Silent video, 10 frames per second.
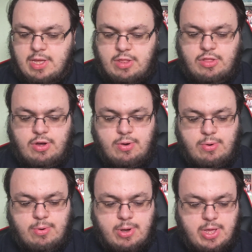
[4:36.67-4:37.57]

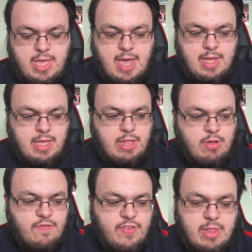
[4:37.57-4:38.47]
So it
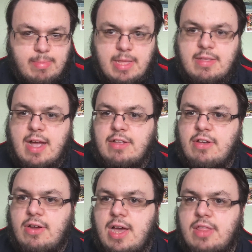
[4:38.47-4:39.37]
does feel a bit tacked
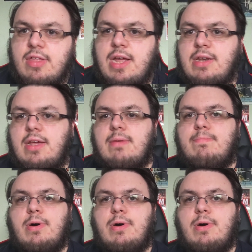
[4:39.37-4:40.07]
on as an ending,